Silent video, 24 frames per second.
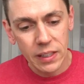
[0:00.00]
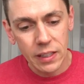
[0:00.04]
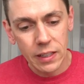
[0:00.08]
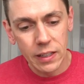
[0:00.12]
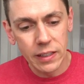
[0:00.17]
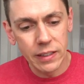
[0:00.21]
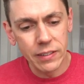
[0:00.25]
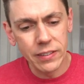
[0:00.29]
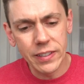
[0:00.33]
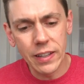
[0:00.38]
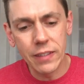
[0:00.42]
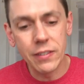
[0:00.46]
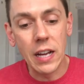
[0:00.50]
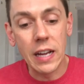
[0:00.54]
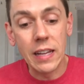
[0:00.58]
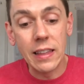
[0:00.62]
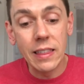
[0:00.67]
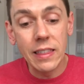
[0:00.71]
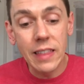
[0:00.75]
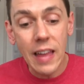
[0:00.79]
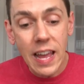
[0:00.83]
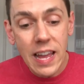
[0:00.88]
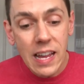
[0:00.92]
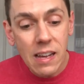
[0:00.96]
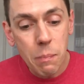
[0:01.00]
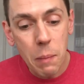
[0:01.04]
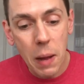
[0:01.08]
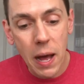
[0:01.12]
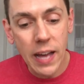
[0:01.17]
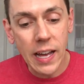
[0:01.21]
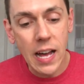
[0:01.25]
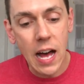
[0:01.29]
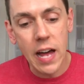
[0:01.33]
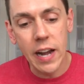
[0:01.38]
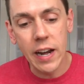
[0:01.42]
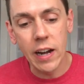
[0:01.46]
He says, I thank my
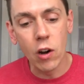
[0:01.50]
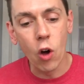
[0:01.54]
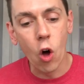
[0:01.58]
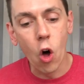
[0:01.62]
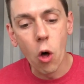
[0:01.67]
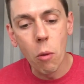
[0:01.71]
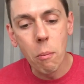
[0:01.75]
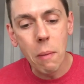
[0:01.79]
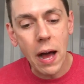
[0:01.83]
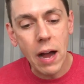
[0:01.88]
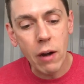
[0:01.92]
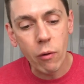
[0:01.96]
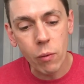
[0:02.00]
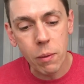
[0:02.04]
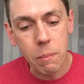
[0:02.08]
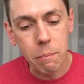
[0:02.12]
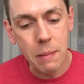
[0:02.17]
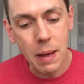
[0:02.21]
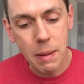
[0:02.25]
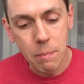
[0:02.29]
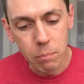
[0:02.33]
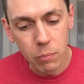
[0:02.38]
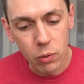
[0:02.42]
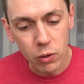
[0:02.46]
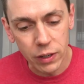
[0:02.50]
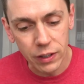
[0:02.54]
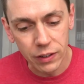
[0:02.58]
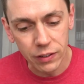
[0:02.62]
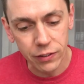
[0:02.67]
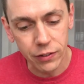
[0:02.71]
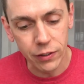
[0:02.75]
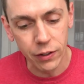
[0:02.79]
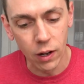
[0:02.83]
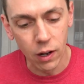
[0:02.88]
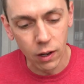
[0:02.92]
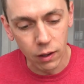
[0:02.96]
God in all my
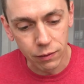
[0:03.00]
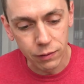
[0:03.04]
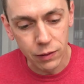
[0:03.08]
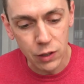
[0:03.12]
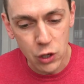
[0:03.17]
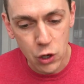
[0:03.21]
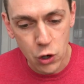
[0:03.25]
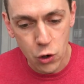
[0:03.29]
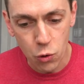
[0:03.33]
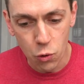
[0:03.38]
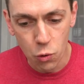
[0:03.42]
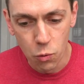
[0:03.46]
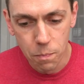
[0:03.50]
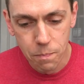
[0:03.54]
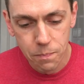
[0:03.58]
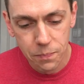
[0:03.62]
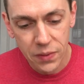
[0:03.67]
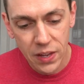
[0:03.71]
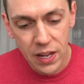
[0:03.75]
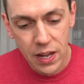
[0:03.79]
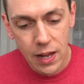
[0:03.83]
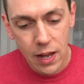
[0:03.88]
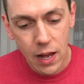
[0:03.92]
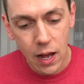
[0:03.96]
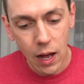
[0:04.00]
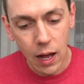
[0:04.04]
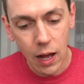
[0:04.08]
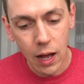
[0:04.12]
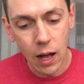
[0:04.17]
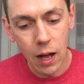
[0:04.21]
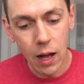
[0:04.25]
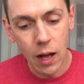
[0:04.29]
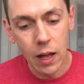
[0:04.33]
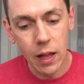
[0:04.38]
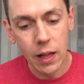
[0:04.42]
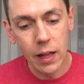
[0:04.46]
remembrance of you
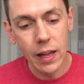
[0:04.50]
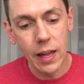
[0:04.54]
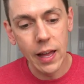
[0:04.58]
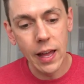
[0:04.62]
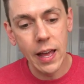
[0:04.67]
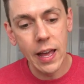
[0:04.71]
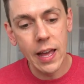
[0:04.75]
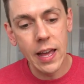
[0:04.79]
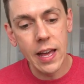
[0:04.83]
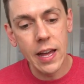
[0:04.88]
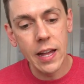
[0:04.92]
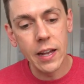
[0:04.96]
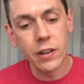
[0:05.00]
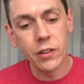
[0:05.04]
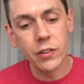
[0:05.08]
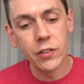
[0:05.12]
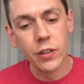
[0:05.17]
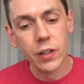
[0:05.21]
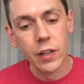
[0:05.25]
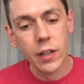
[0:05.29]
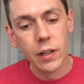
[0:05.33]
and